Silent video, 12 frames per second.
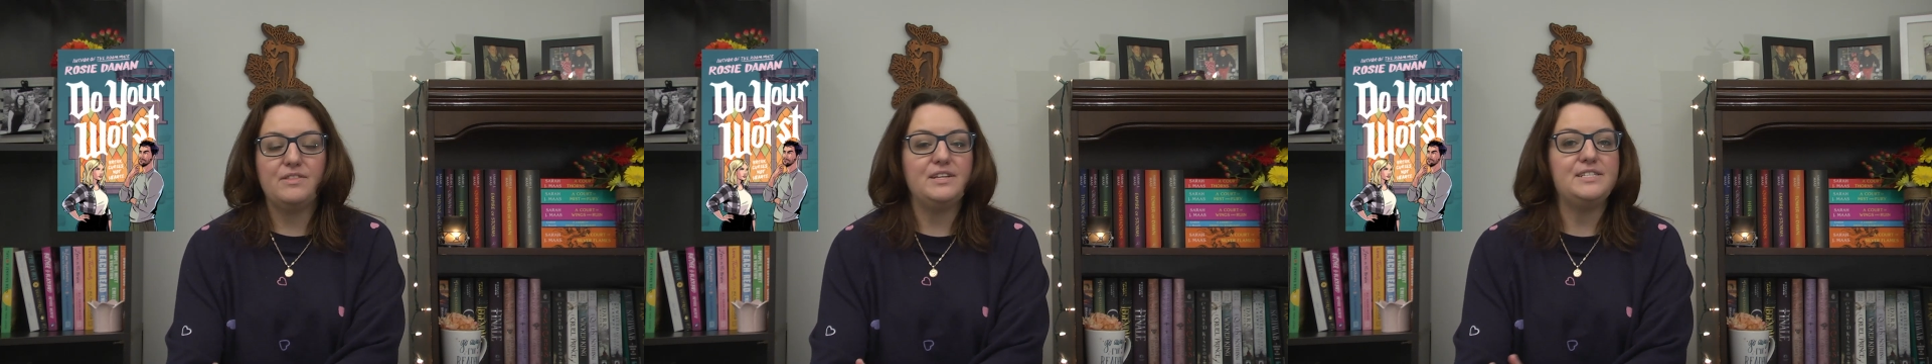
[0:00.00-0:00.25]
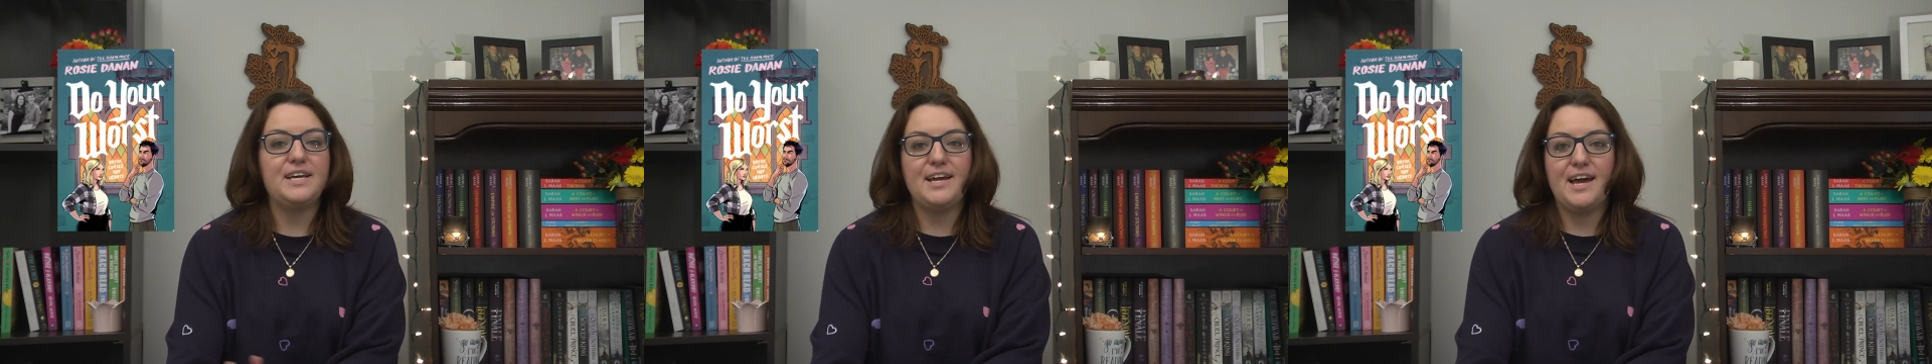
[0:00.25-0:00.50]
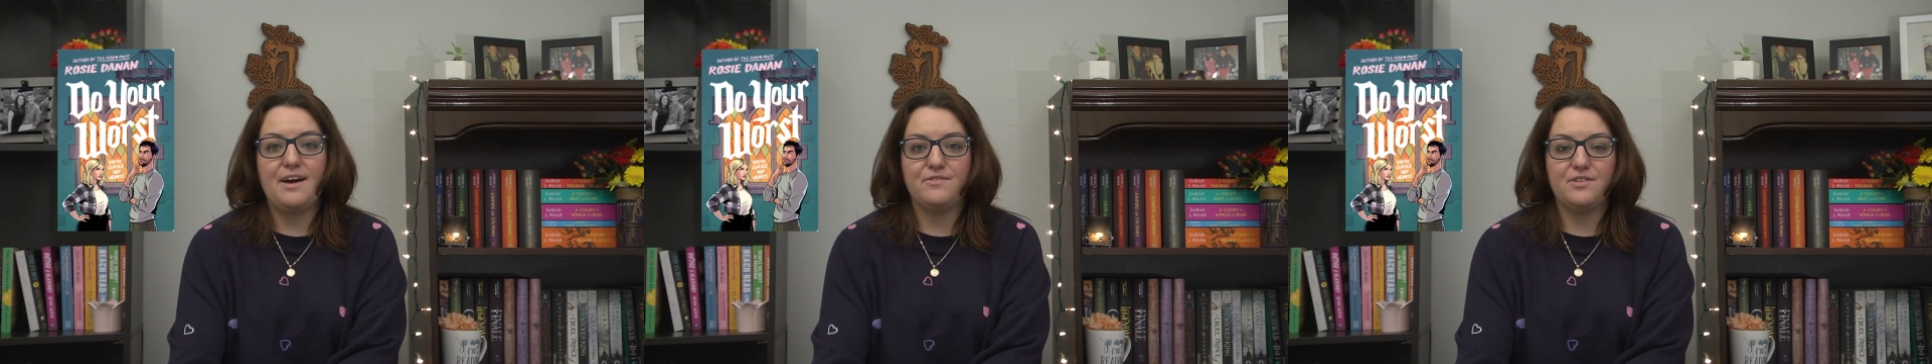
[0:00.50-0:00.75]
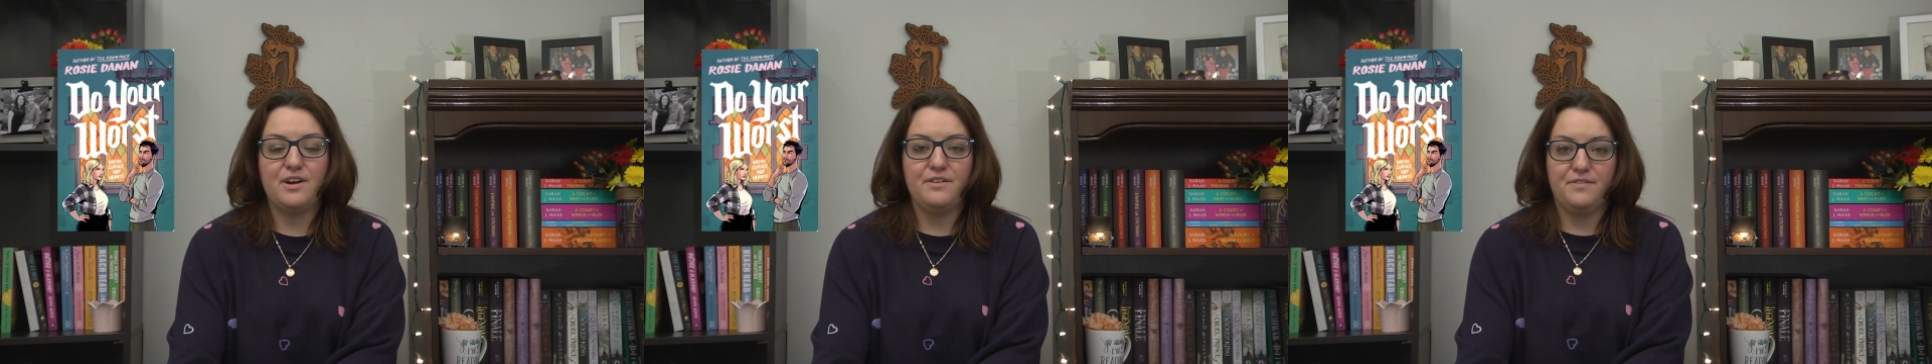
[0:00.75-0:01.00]
the day
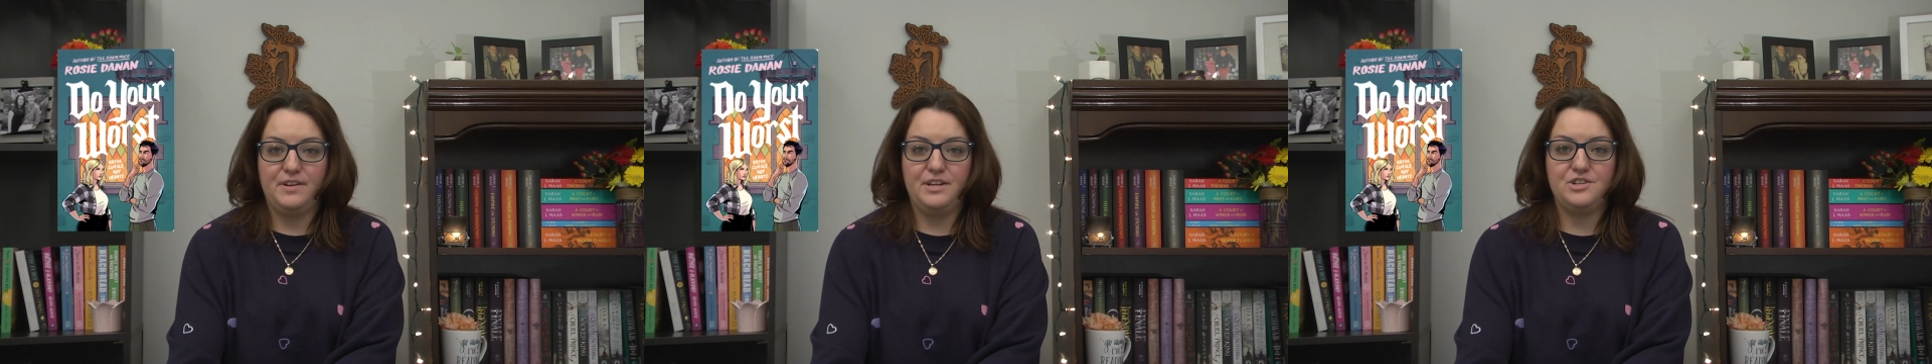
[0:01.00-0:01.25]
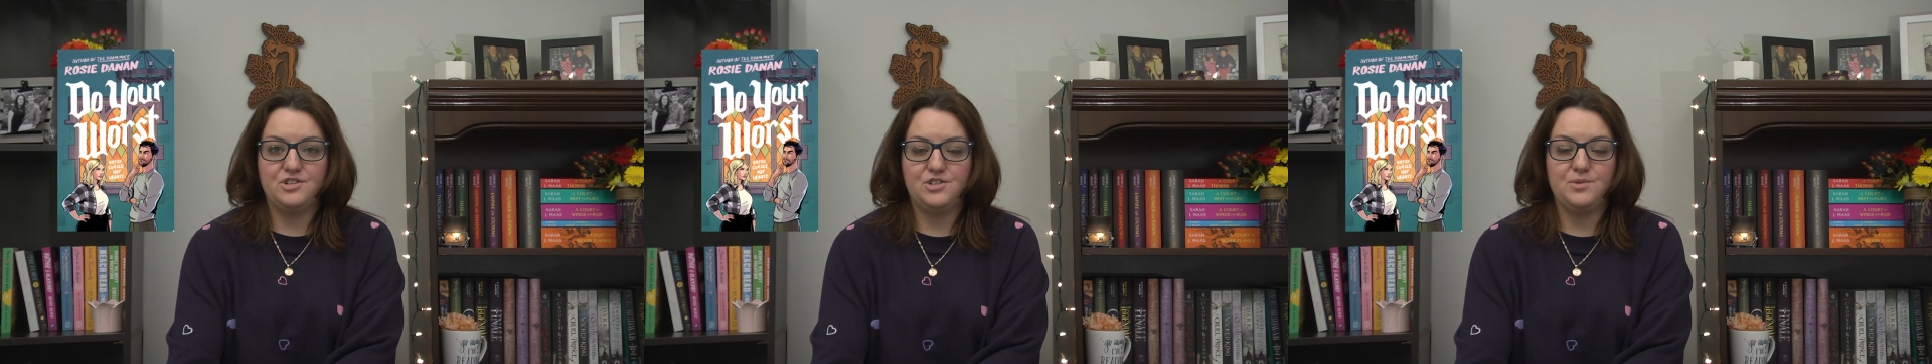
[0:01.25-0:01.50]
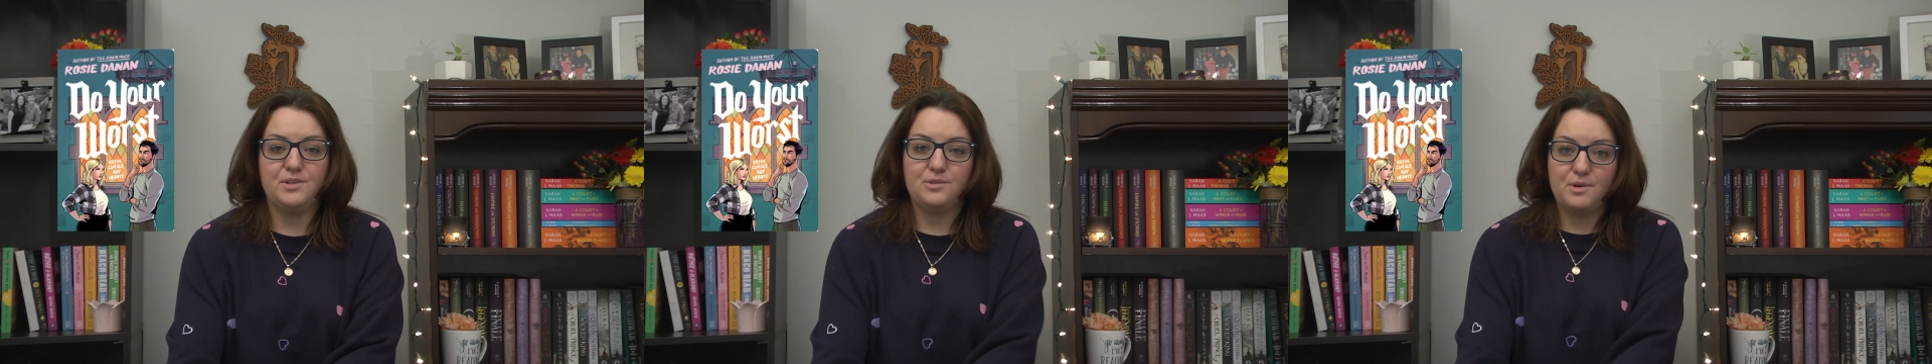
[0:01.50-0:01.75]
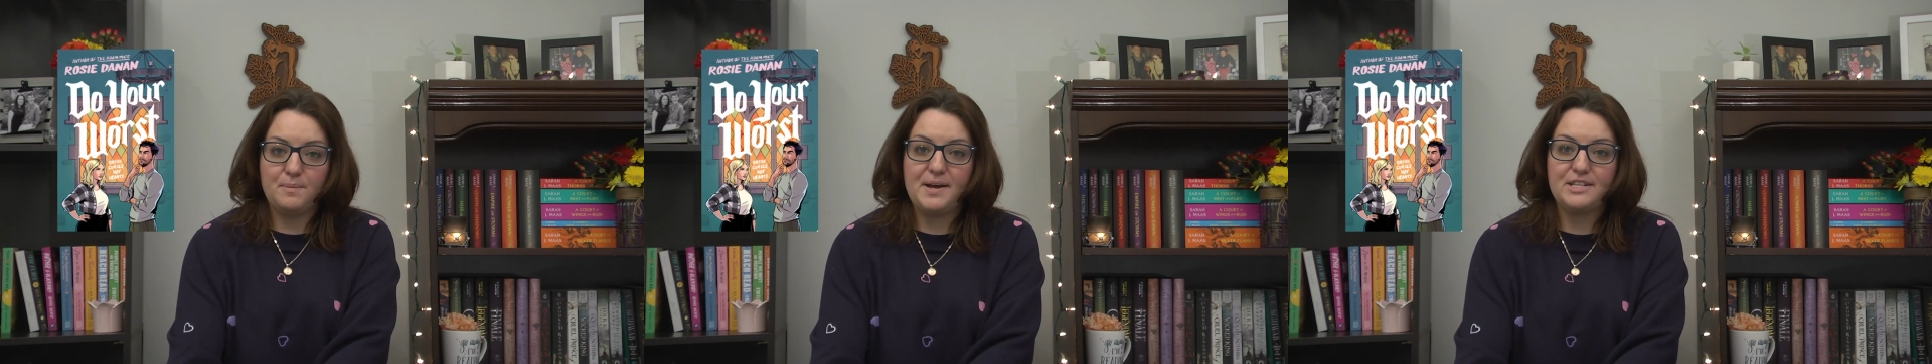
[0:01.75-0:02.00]
after I finished doing the
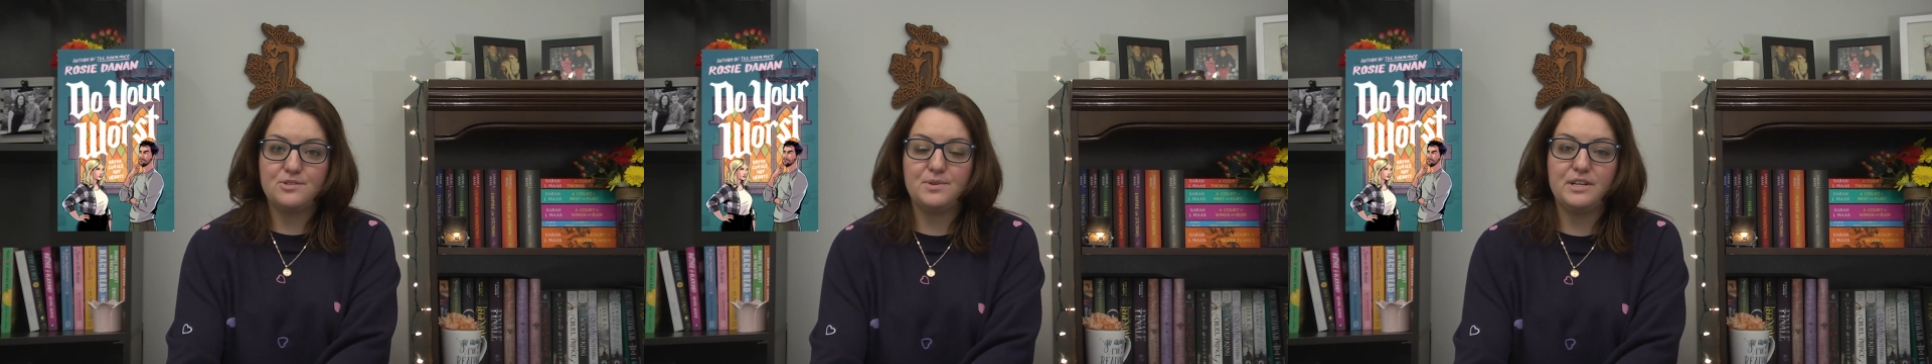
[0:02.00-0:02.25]
romance